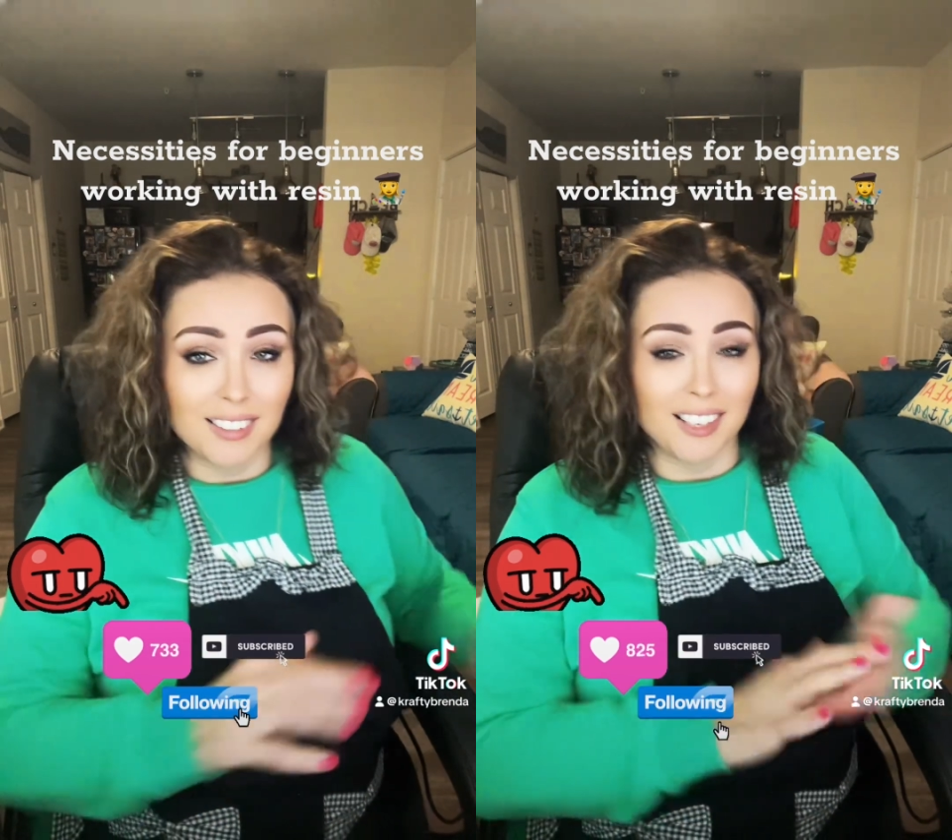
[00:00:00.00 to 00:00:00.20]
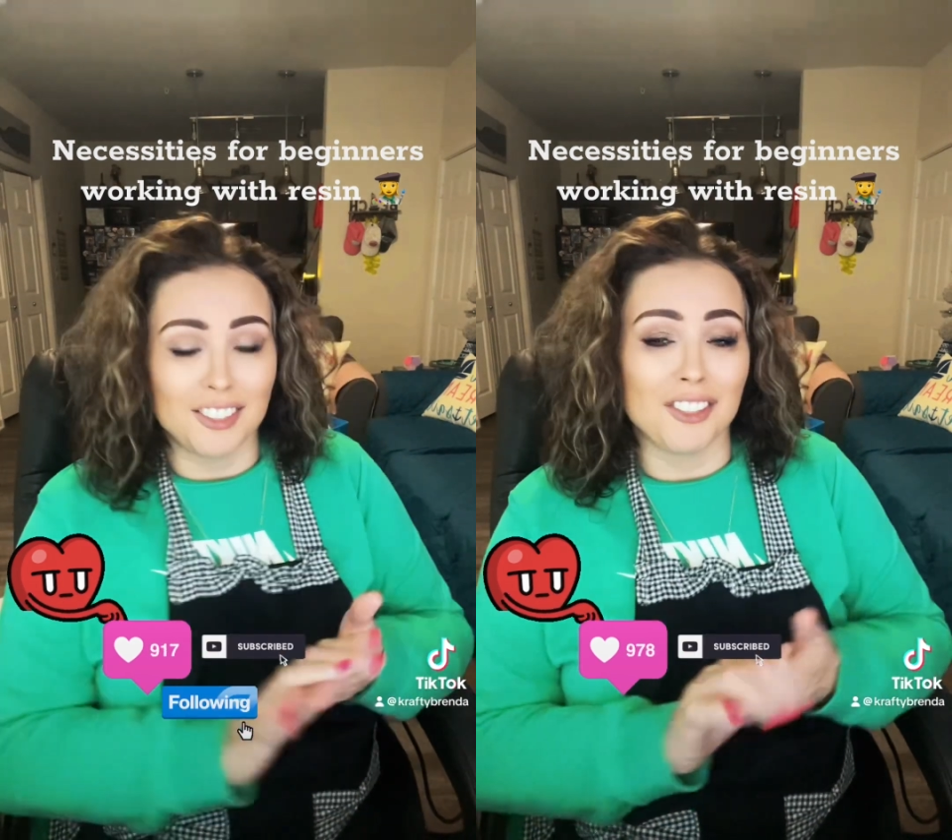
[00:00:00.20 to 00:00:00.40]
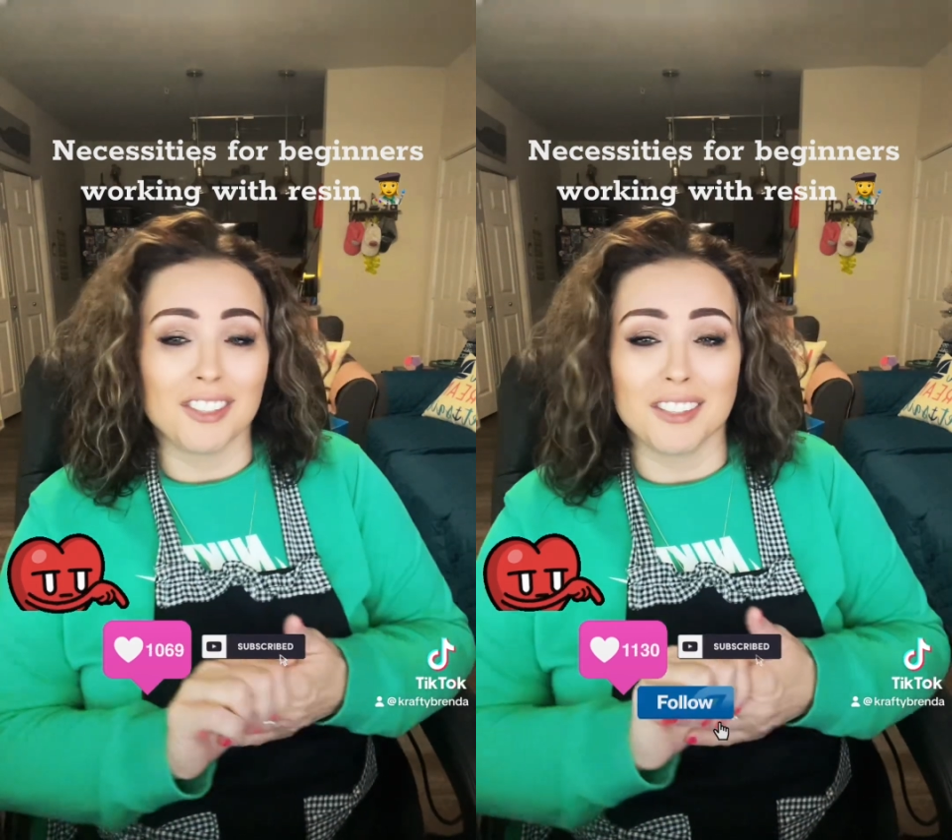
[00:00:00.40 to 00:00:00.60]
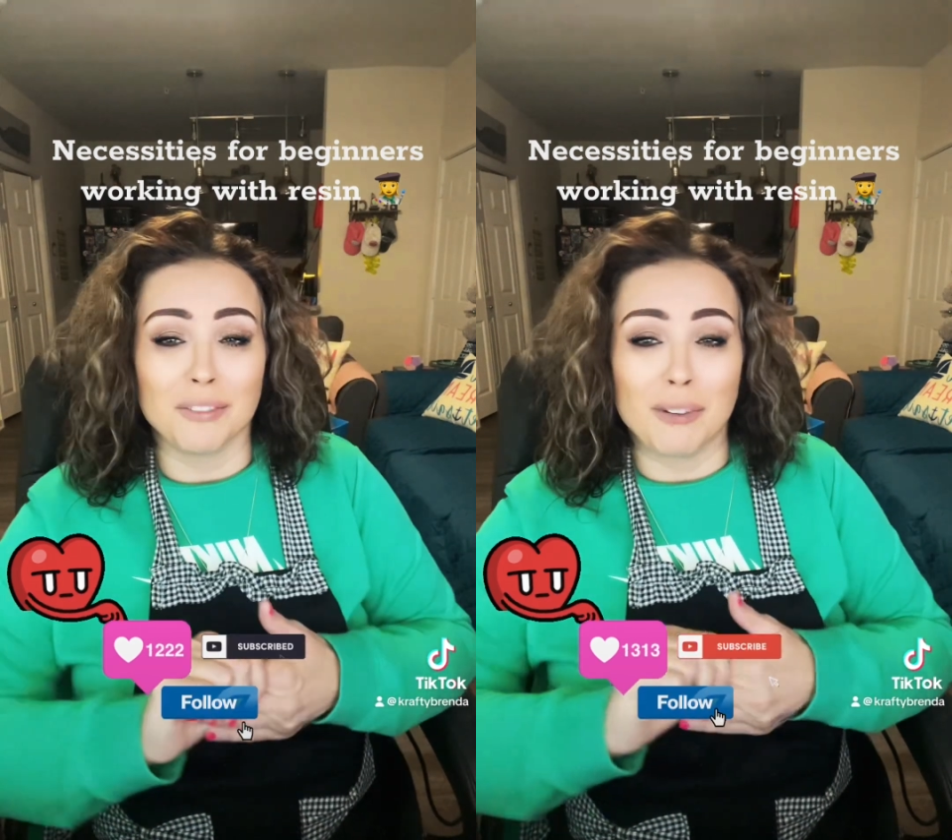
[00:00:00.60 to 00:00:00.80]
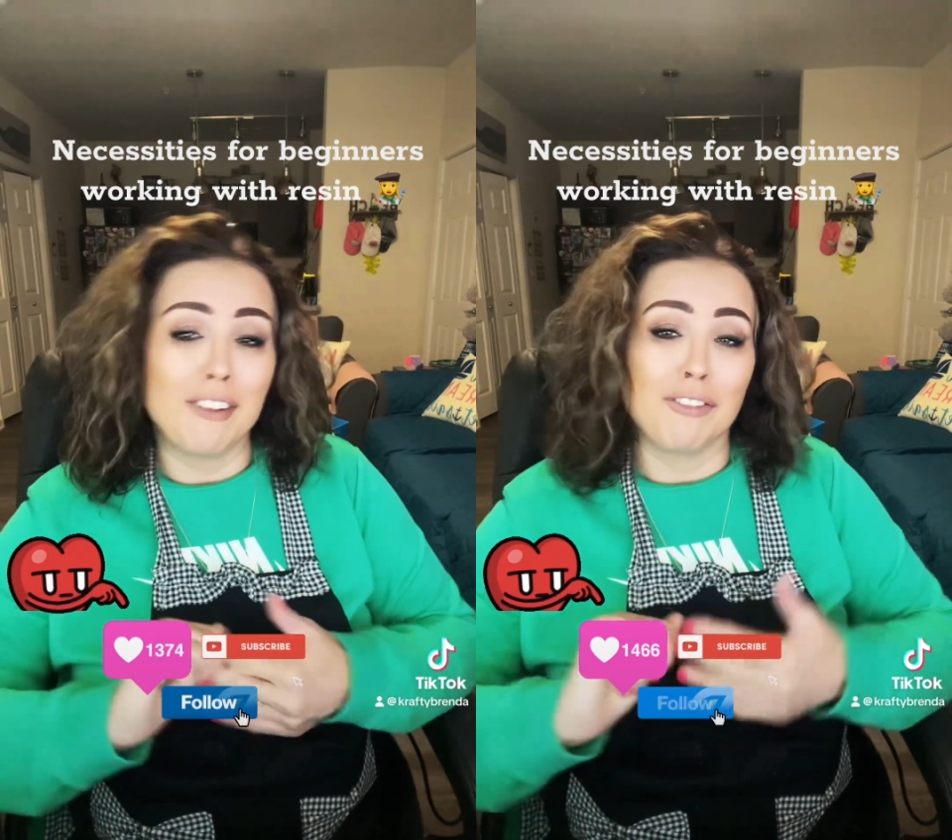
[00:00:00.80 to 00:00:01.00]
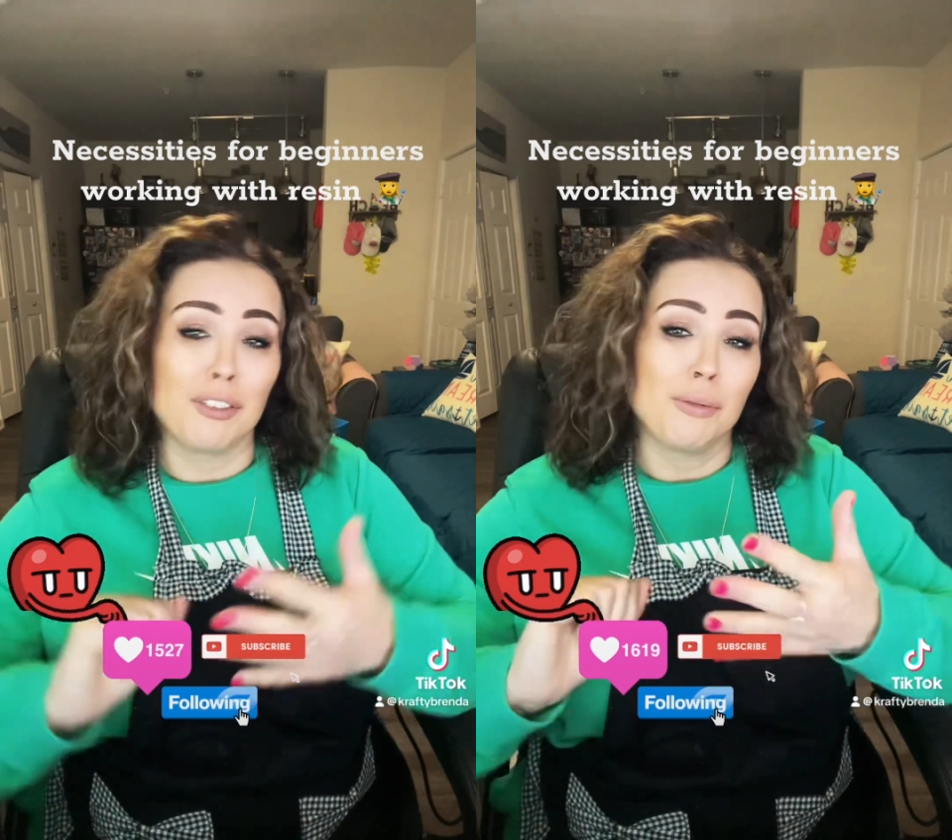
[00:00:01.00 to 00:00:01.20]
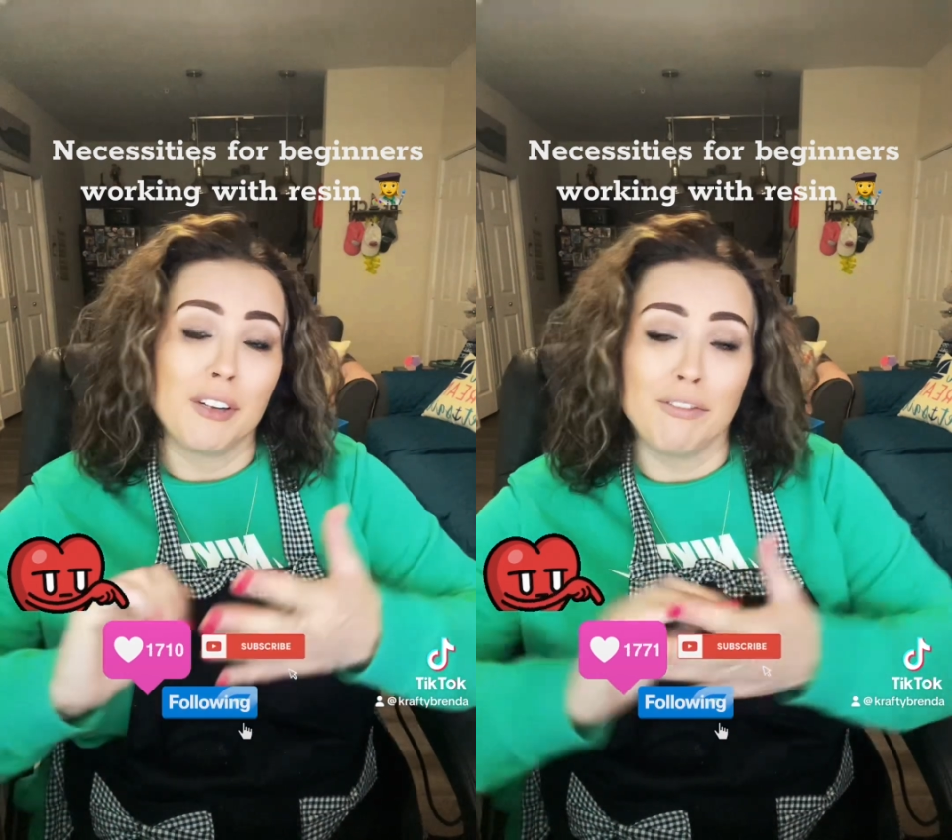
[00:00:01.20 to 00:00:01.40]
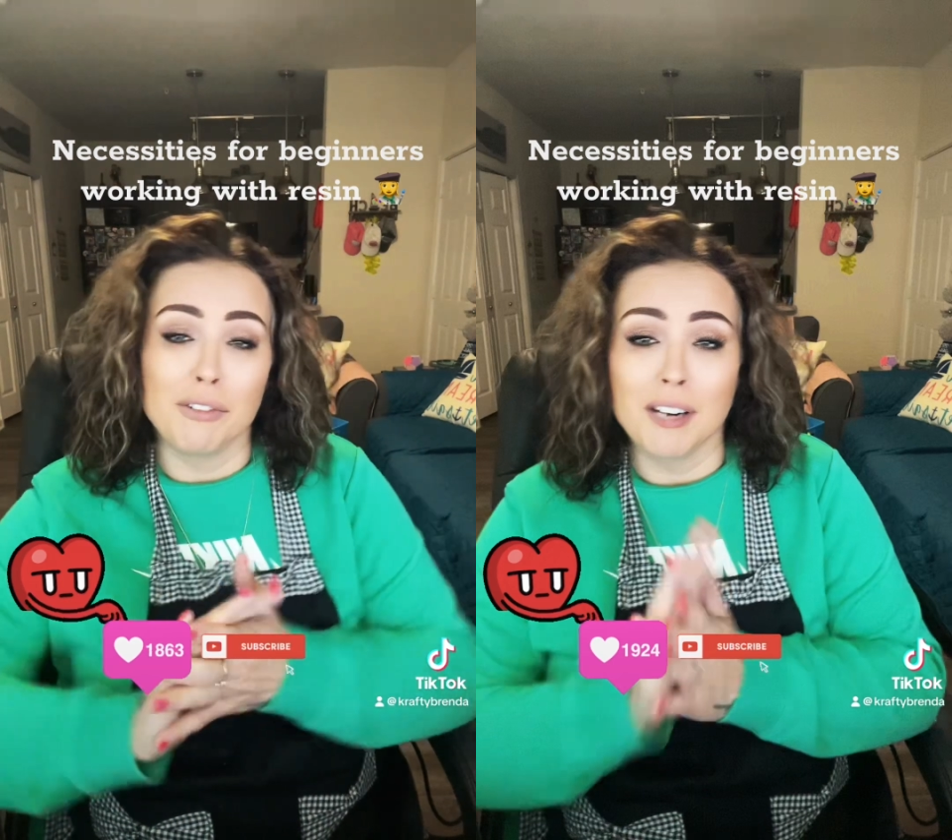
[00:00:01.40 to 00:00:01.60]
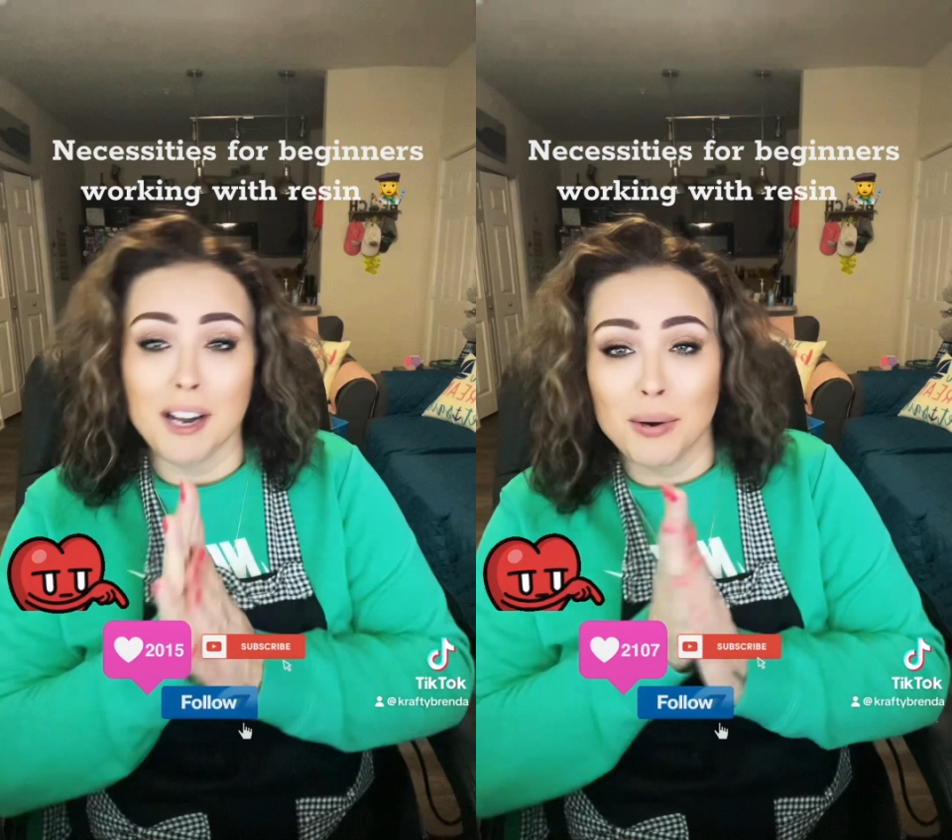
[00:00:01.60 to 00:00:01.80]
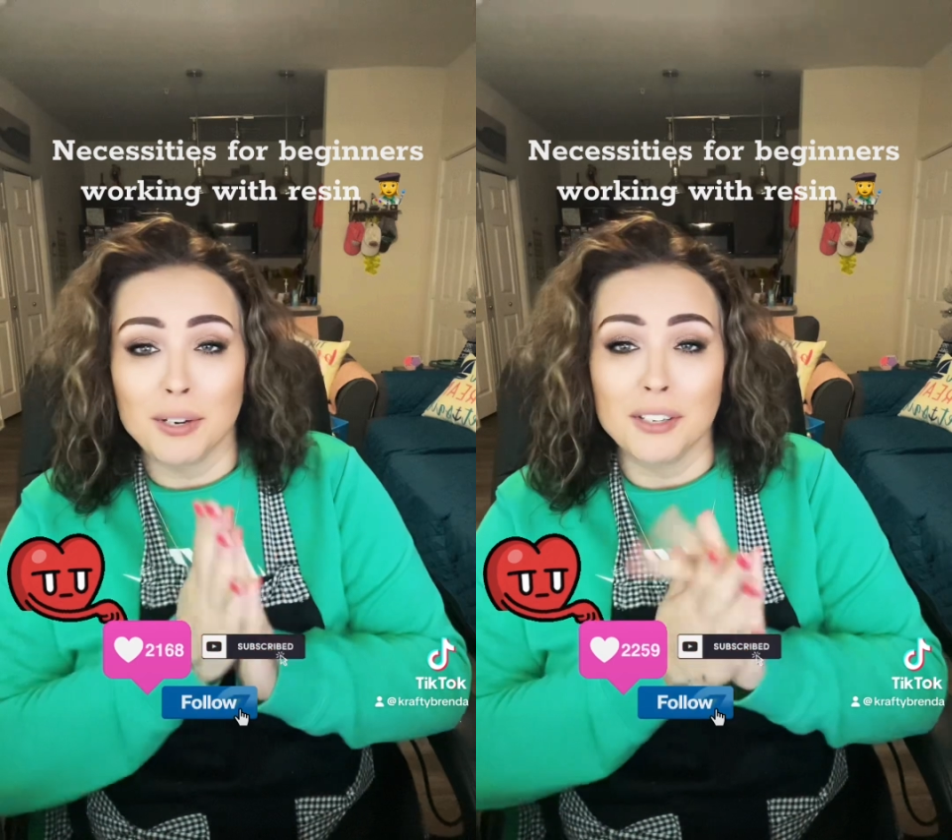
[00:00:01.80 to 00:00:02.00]
and just wait for 24
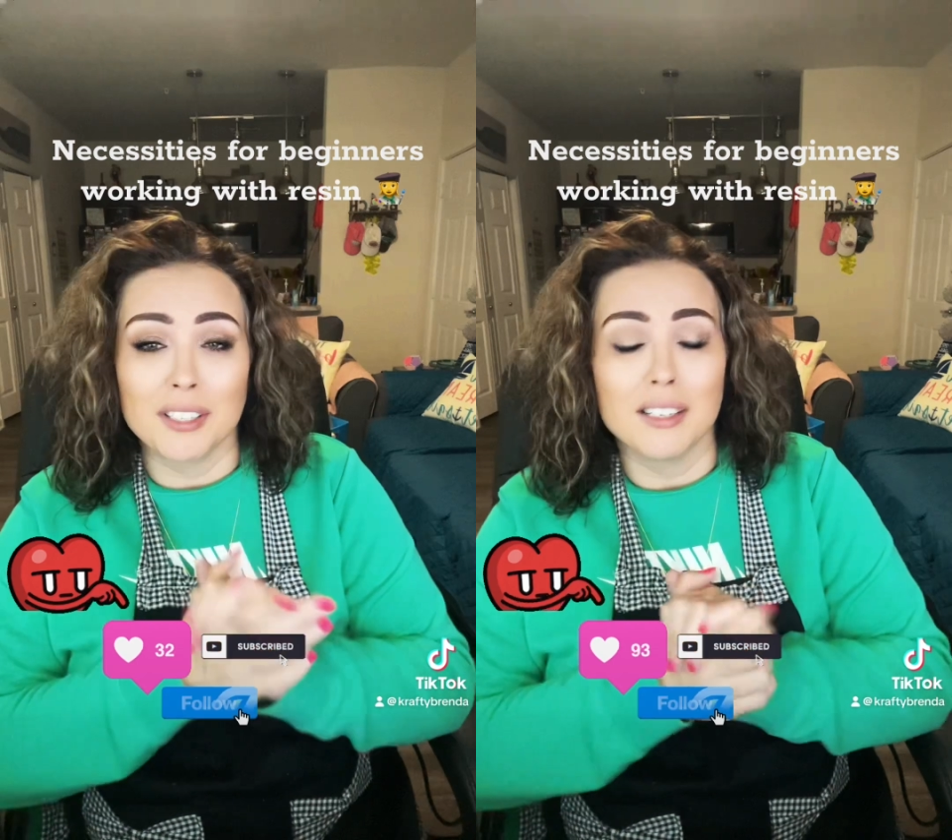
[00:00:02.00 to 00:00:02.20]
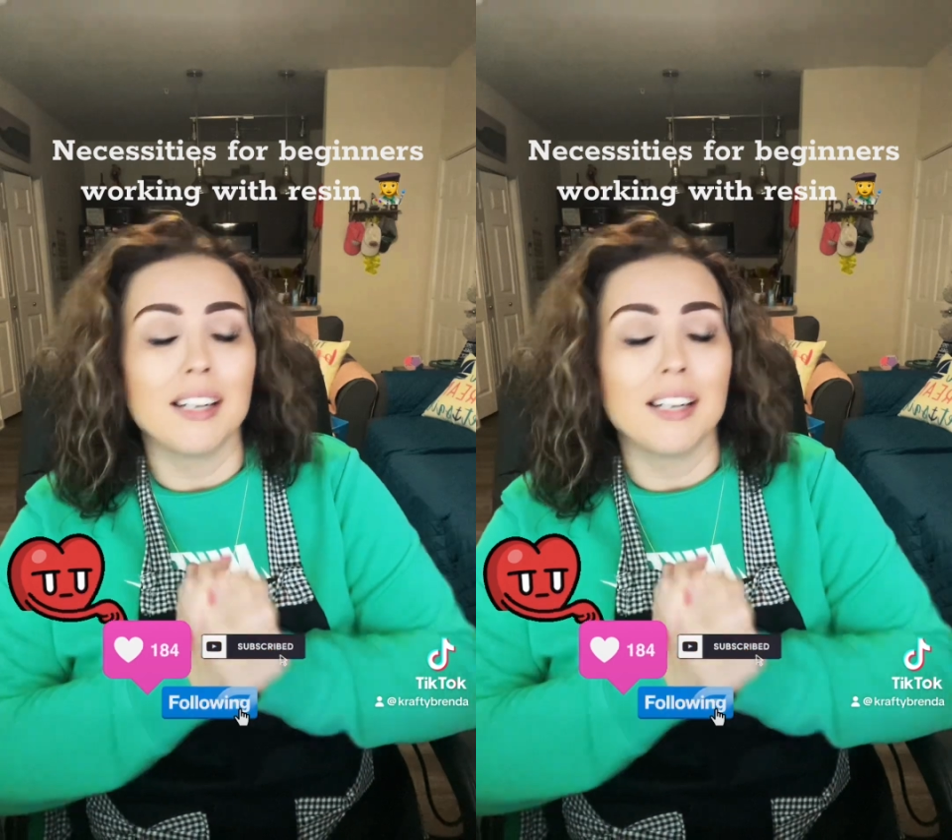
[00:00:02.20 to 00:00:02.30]
hours.